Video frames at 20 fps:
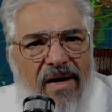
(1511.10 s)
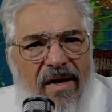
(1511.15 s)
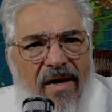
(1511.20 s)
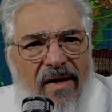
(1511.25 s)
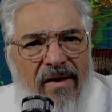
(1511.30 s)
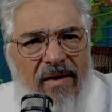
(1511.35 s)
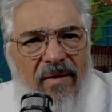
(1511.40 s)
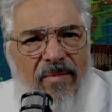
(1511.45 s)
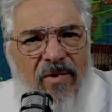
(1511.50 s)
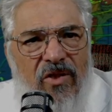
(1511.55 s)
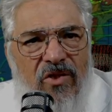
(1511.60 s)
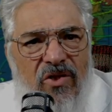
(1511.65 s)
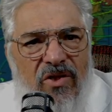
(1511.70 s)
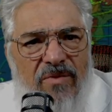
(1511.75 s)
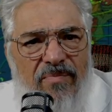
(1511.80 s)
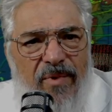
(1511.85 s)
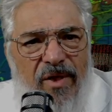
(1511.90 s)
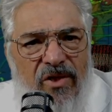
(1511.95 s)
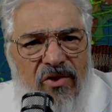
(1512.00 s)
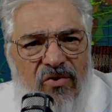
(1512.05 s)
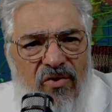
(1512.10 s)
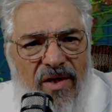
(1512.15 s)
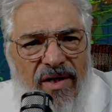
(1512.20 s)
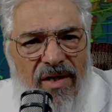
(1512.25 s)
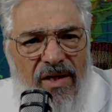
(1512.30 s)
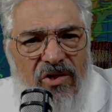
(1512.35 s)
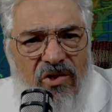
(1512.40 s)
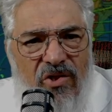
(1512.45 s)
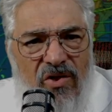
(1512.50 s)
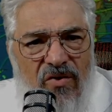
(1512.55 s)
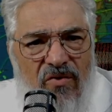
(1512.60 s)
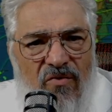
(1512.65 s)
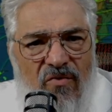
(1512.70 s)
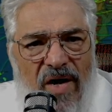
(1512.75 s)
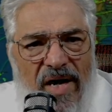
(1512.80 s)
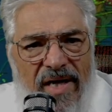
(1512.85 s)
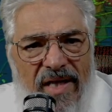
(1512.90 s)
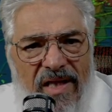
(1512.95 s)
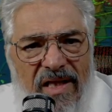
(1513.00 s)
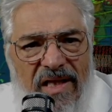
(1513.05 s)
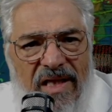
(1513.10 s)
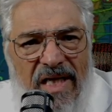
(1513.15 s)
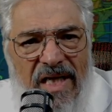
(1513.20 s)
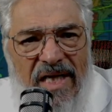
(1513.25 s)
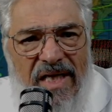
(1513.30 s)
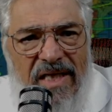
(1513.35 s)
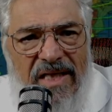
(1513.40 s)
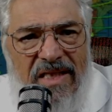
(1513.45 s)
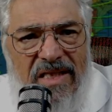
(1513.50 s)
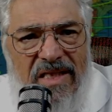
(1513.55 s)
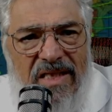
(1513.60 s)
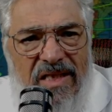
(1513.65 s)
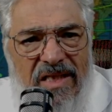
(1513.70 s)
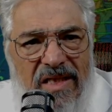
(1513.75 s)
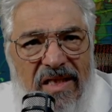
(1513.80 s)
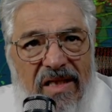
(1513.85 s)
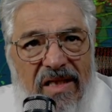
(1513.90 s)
let me just make sure I get you the right links.